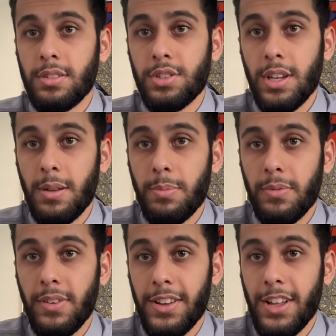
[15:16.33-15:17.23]
shape,
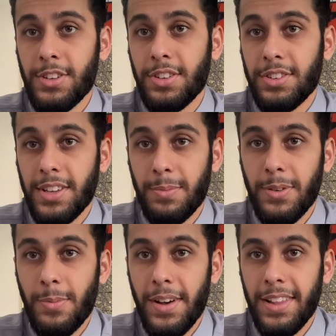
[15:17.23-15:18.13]
financial shape
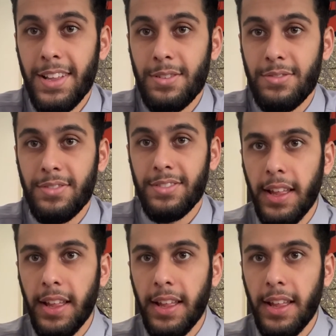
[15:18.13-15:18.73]
of my life.